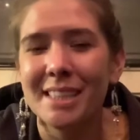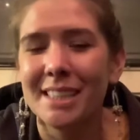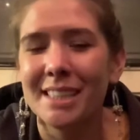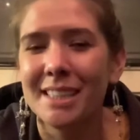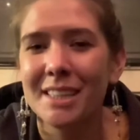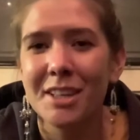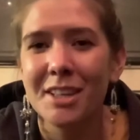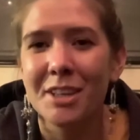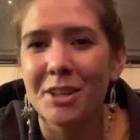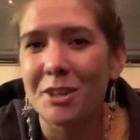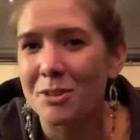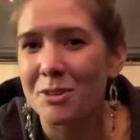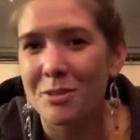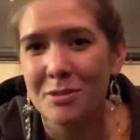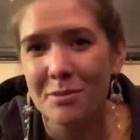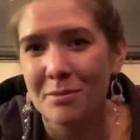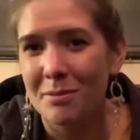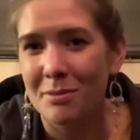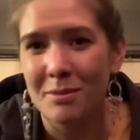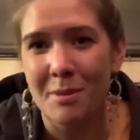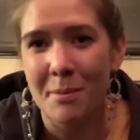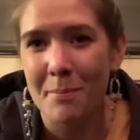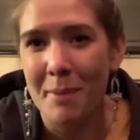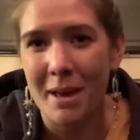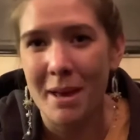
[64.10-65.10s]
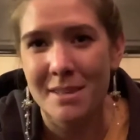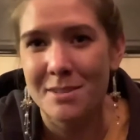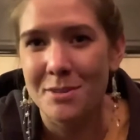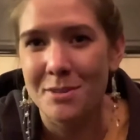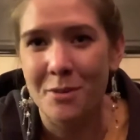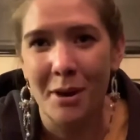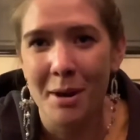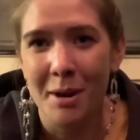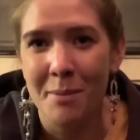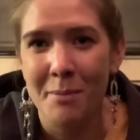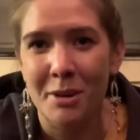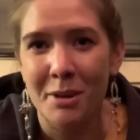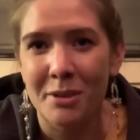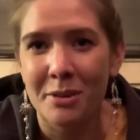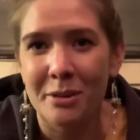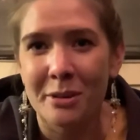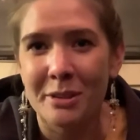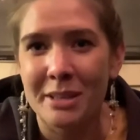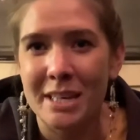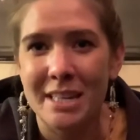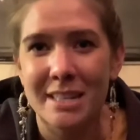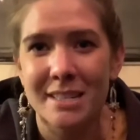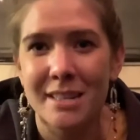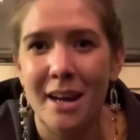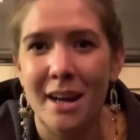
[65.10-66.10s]
You're the best grandmother in
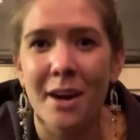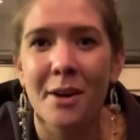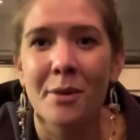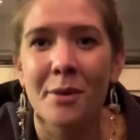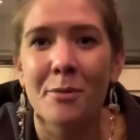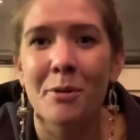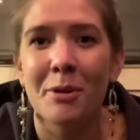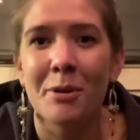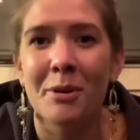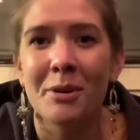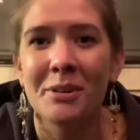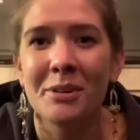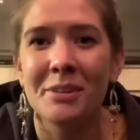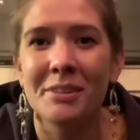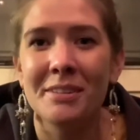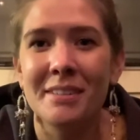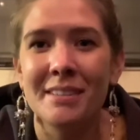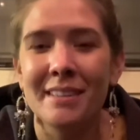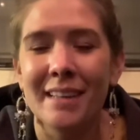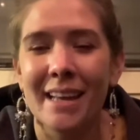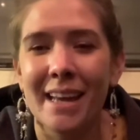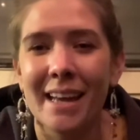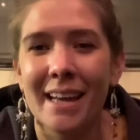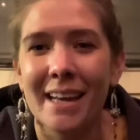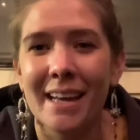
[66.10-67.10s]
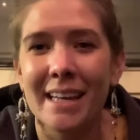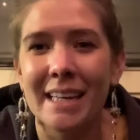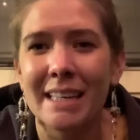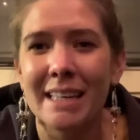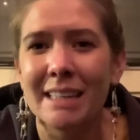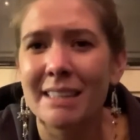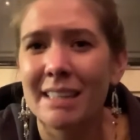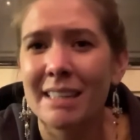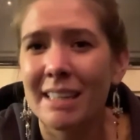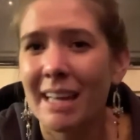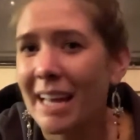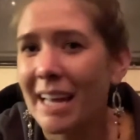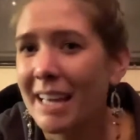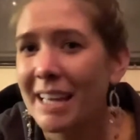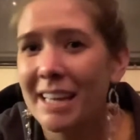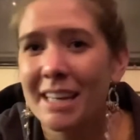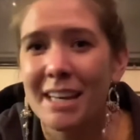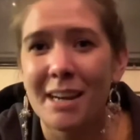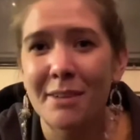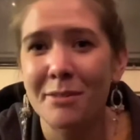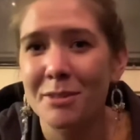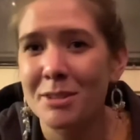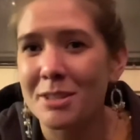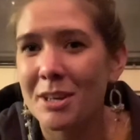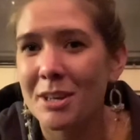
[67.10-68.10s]
the entire world, and I can
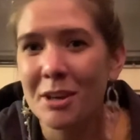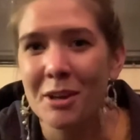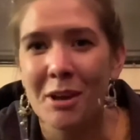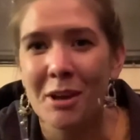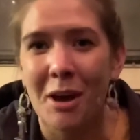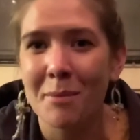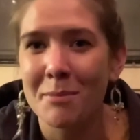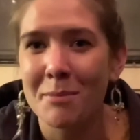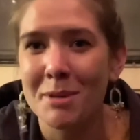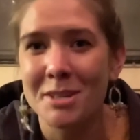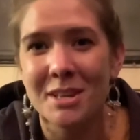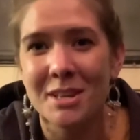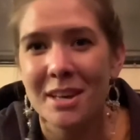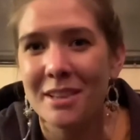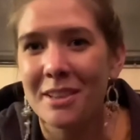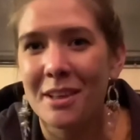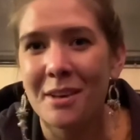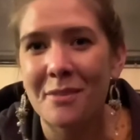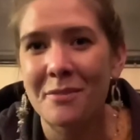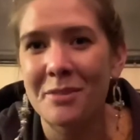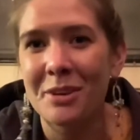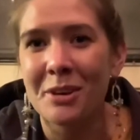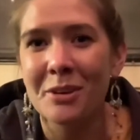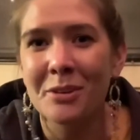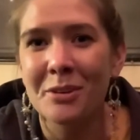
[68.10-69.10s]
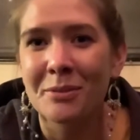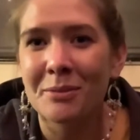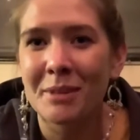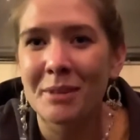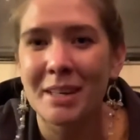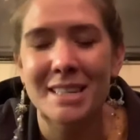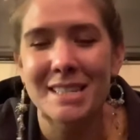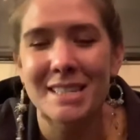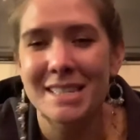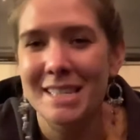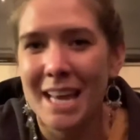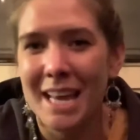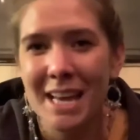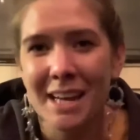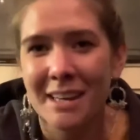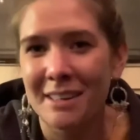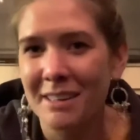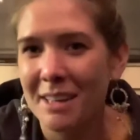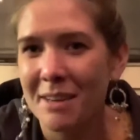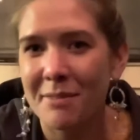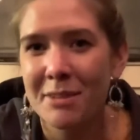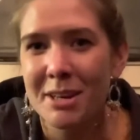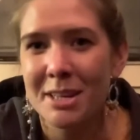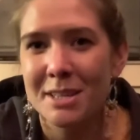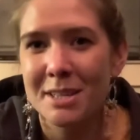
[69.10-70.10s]
never tell you how much I love you. I just can't
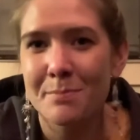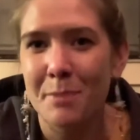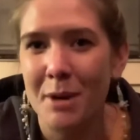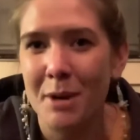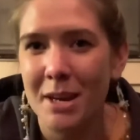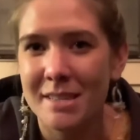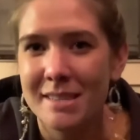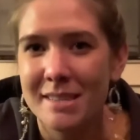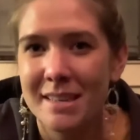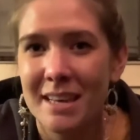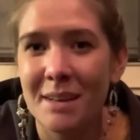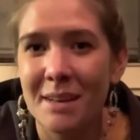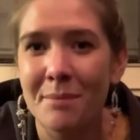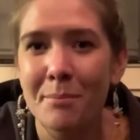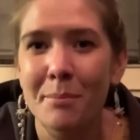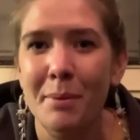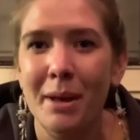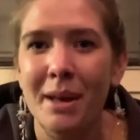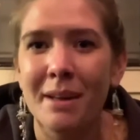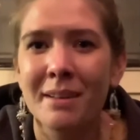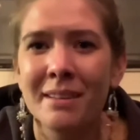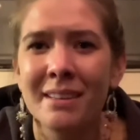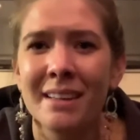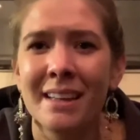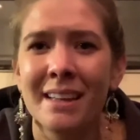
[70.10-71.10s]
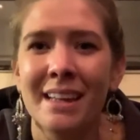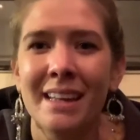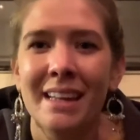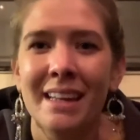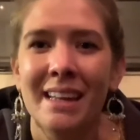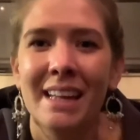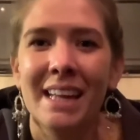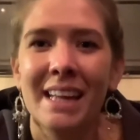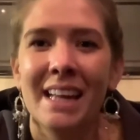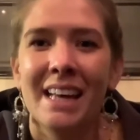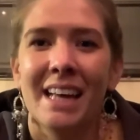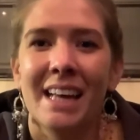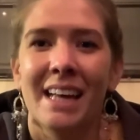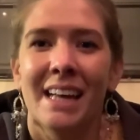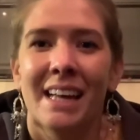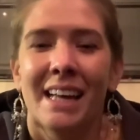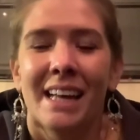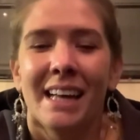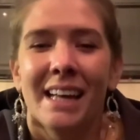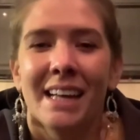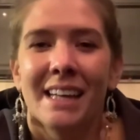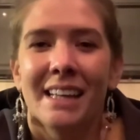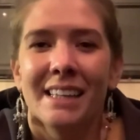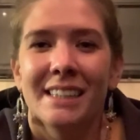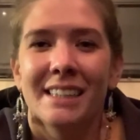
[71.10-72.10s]
even express it, but
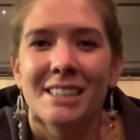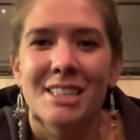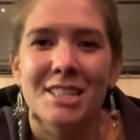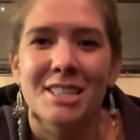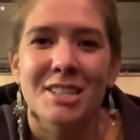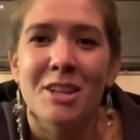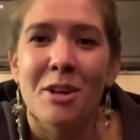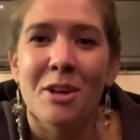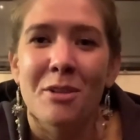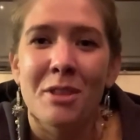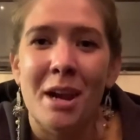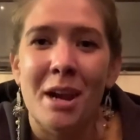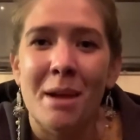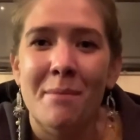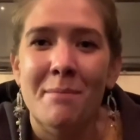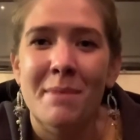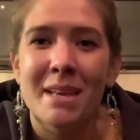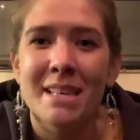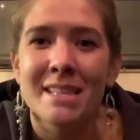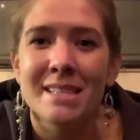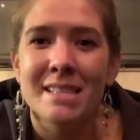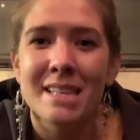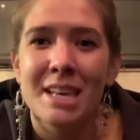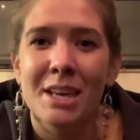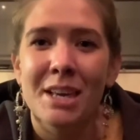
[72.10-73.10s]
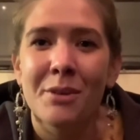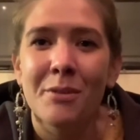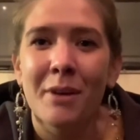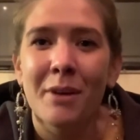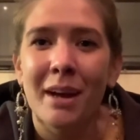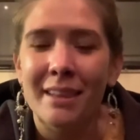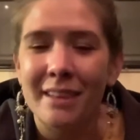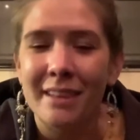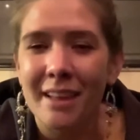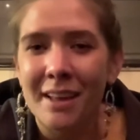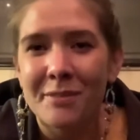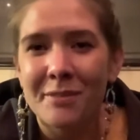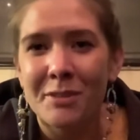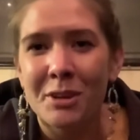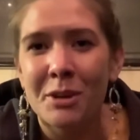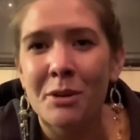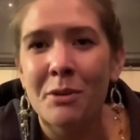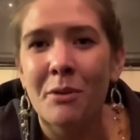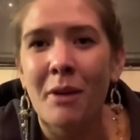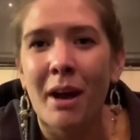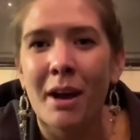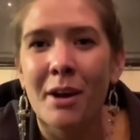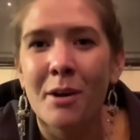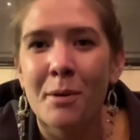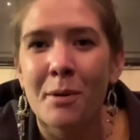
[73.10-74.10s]
just know that I miss you. I love you.
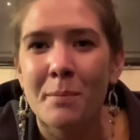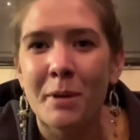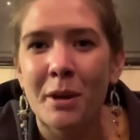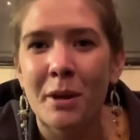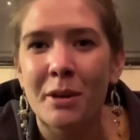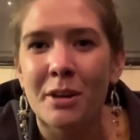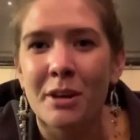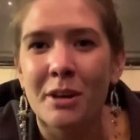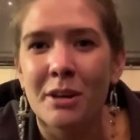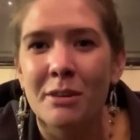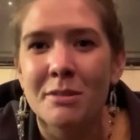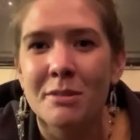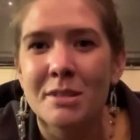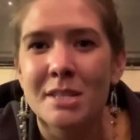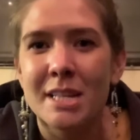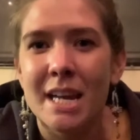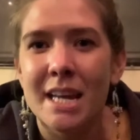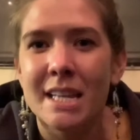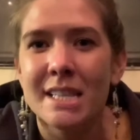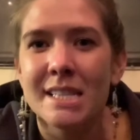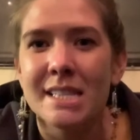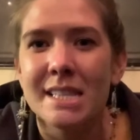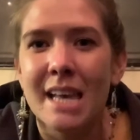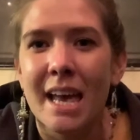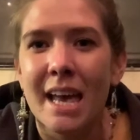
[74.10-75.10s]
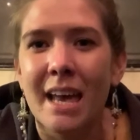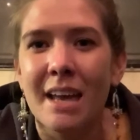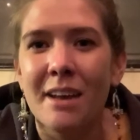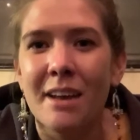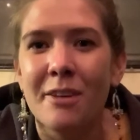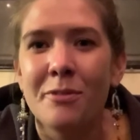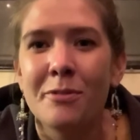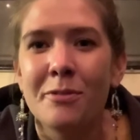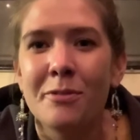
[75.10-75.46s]
I hope y'all are staying safe.